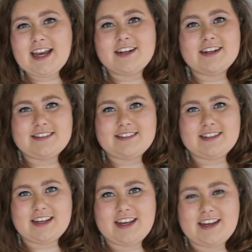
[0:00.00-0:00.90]
and iced
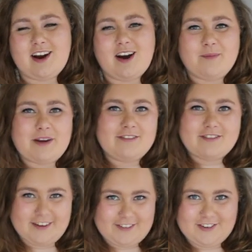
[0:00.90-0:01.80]
tea are my
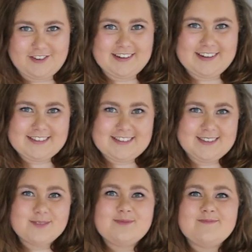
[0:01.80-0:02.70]
favourite drinks.
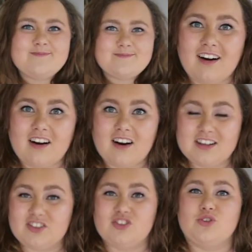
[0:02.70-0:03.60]
I
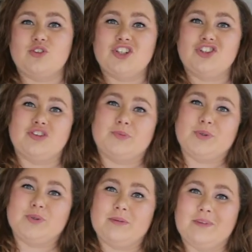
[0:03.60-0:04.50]
snore and
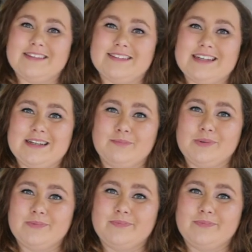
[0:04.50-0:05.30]
dribble in my sleep.